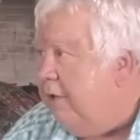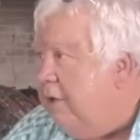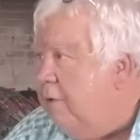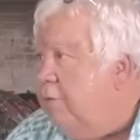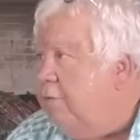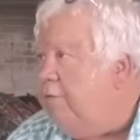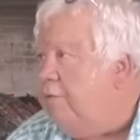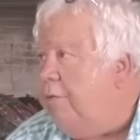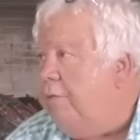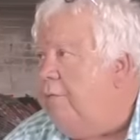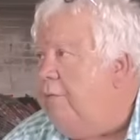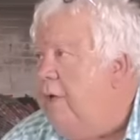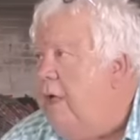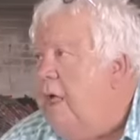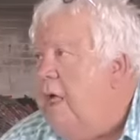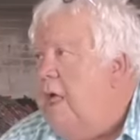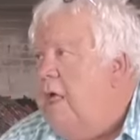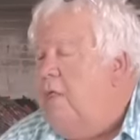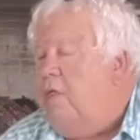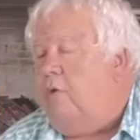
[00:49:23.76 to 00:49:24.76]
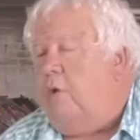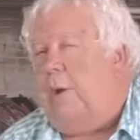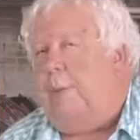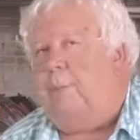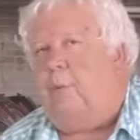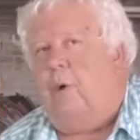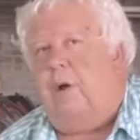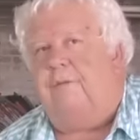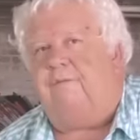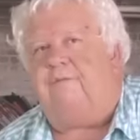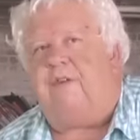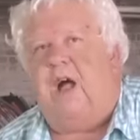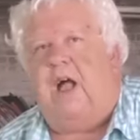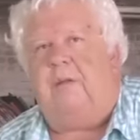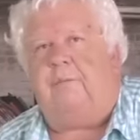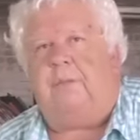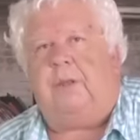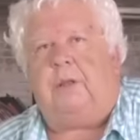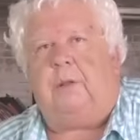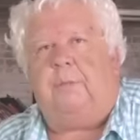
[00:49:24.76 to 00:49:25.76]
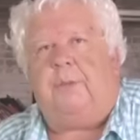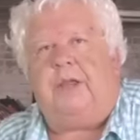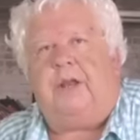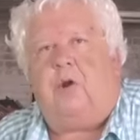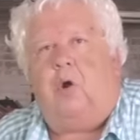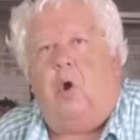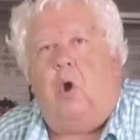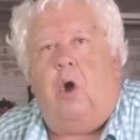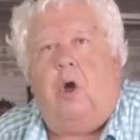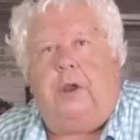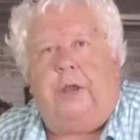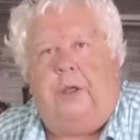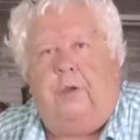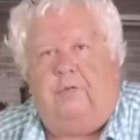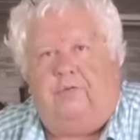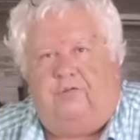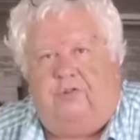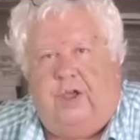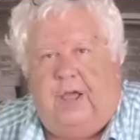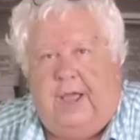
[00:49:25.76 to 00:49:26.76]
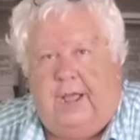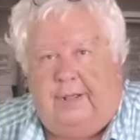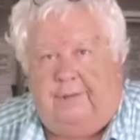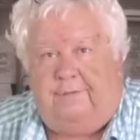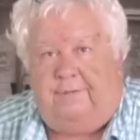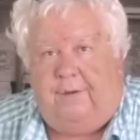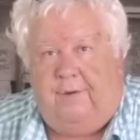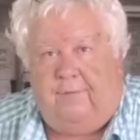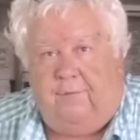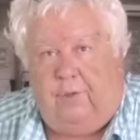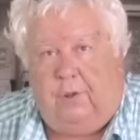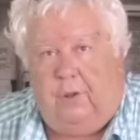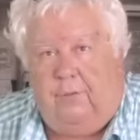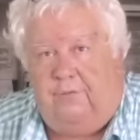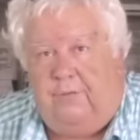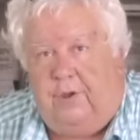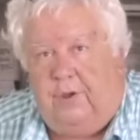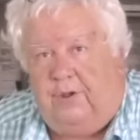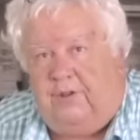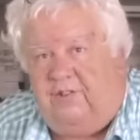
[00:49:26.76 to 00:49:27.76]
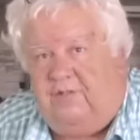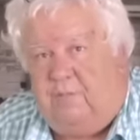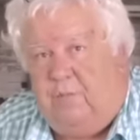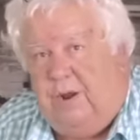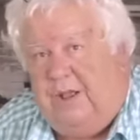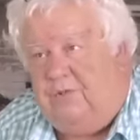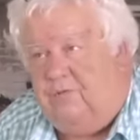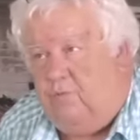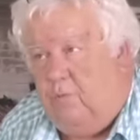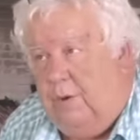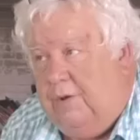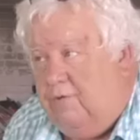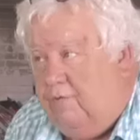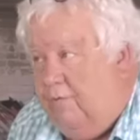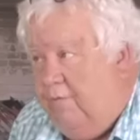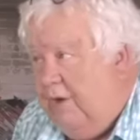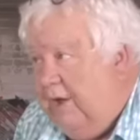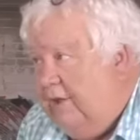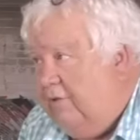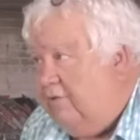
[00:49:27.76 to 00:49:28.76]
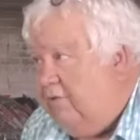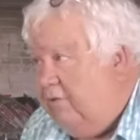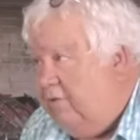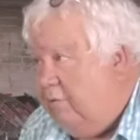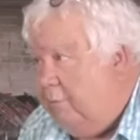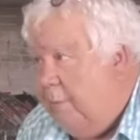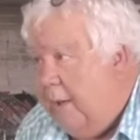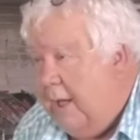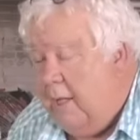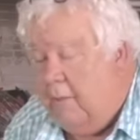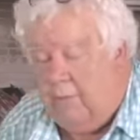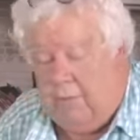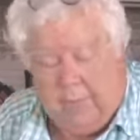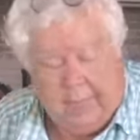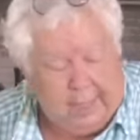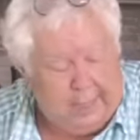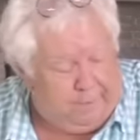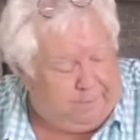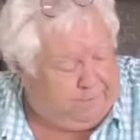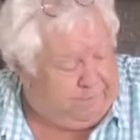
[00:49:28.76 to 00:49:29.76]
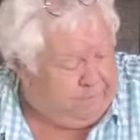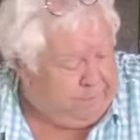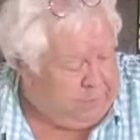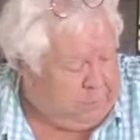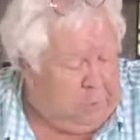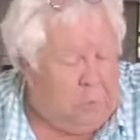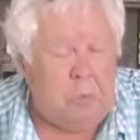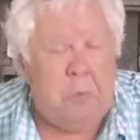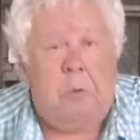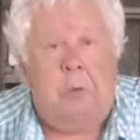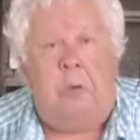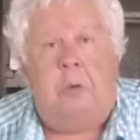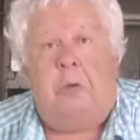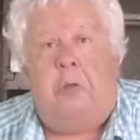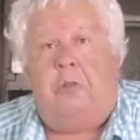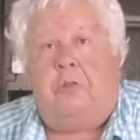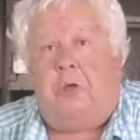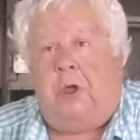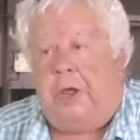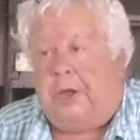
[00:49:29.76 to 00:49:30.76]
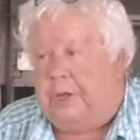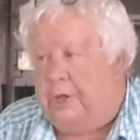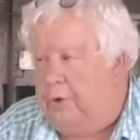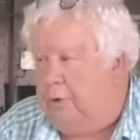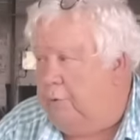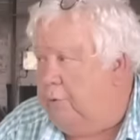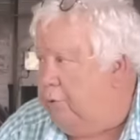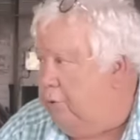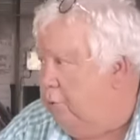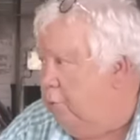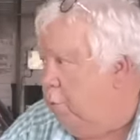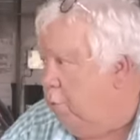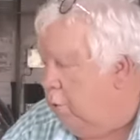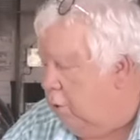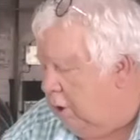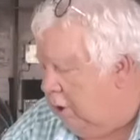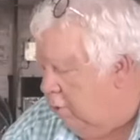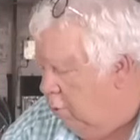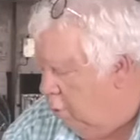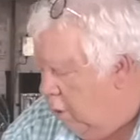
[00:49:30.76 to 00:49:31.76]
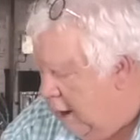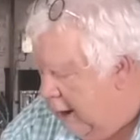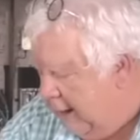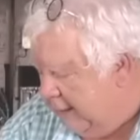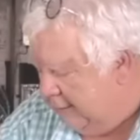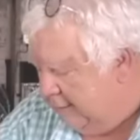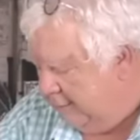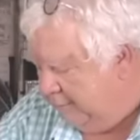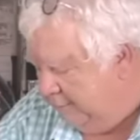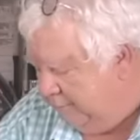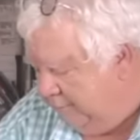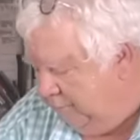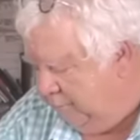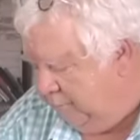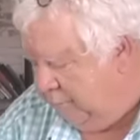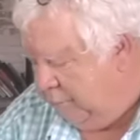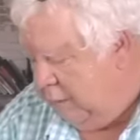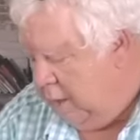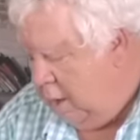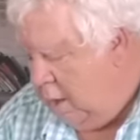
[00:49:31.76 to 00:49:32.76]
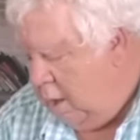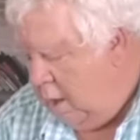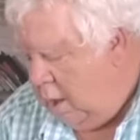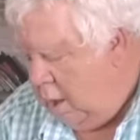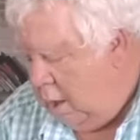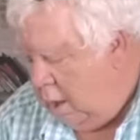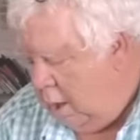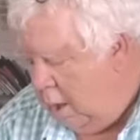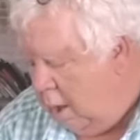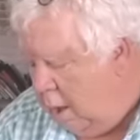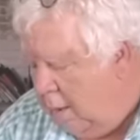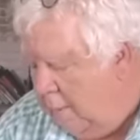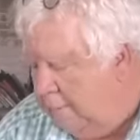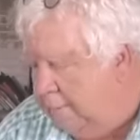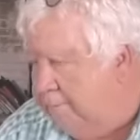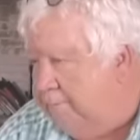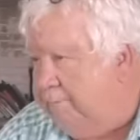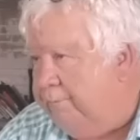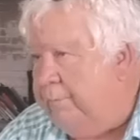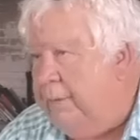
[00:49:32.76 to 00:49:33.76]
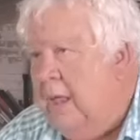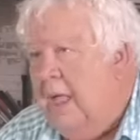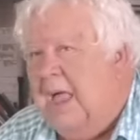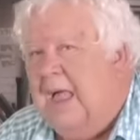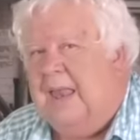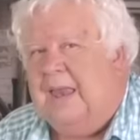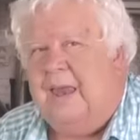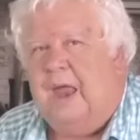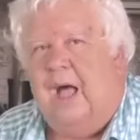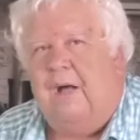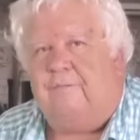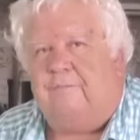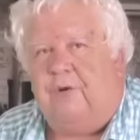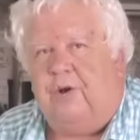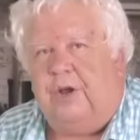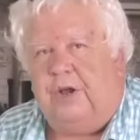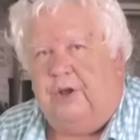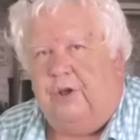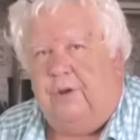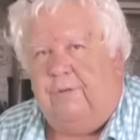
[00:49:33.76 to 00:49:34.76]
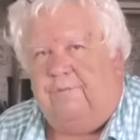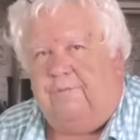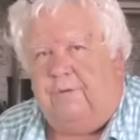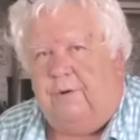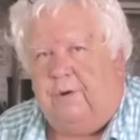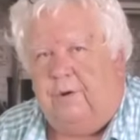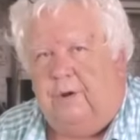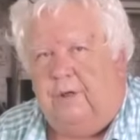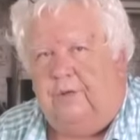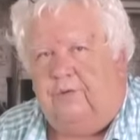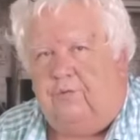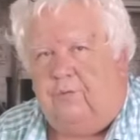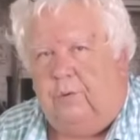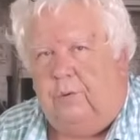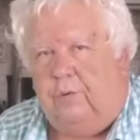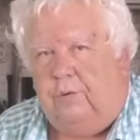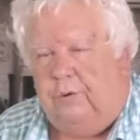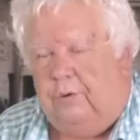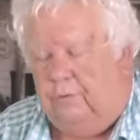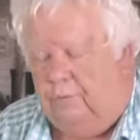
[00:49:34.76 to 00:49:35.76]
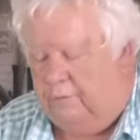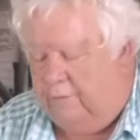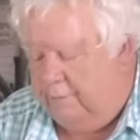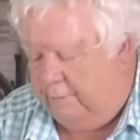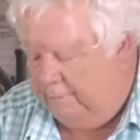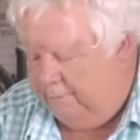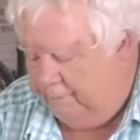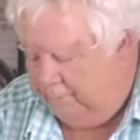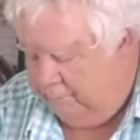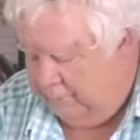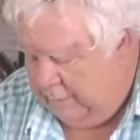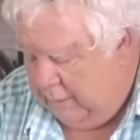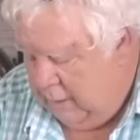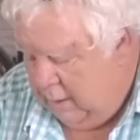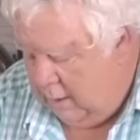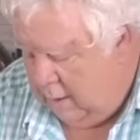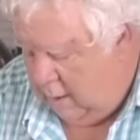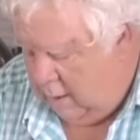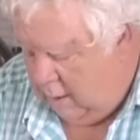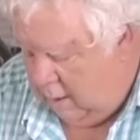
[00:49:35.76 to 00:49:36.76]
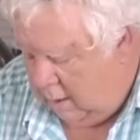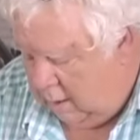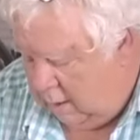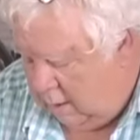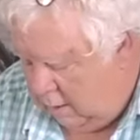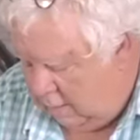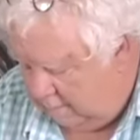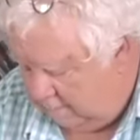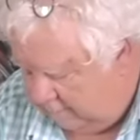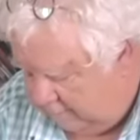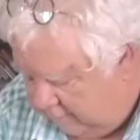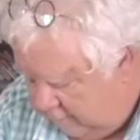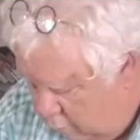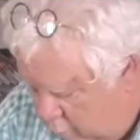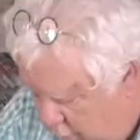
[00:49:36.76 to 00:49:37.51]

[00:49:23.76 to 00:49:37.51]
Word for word: the use of 3.5mm audio jacks. Several of you expressed reservations about that. Thank you, you were correct. Not very good for industrial use. So